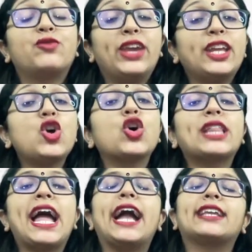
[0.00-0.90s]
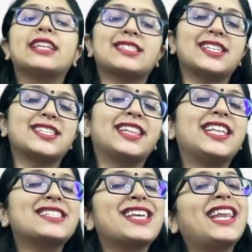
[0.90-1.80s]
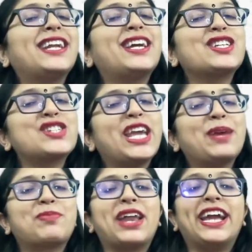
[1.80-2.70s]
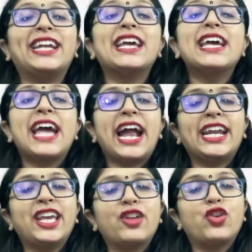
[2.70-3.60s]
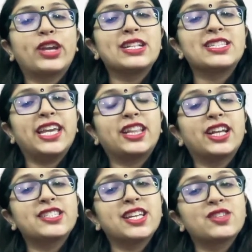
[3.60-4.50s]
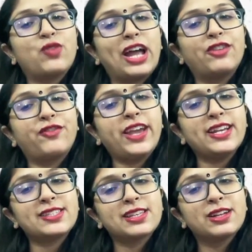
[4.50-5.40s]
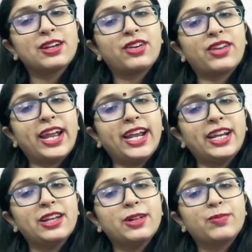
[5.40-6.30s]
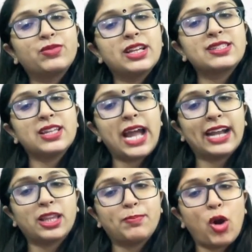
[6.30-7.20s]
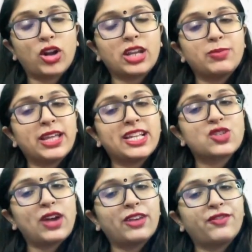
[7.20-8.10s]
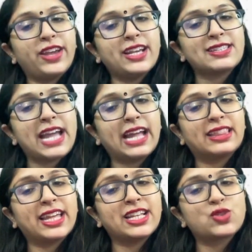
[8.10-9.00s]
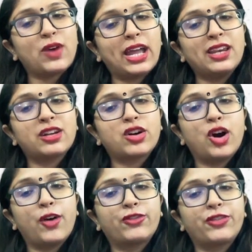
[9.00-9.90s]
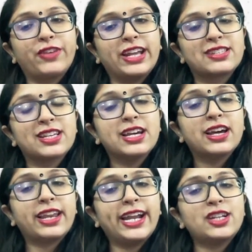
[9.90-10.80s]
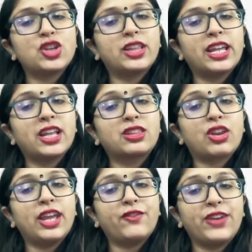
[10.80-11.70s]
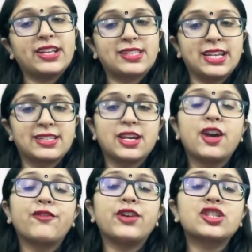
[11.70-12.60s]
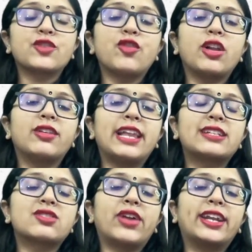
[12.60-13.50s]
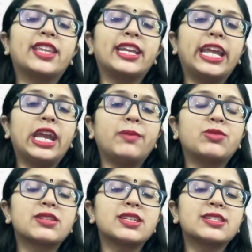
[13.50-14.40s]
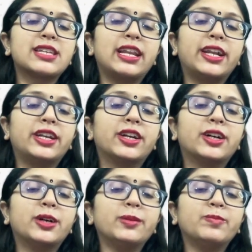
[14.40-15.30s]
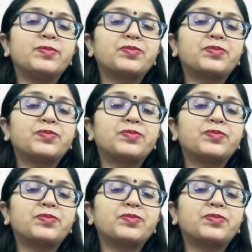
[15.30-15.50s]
we know that this is in the cylinder shape, right? And here you can see this is one face, right? This at the bottom there is one face and there is one curved face, right? So there are 3 faces. First of all, let's write the name. This is cylinder.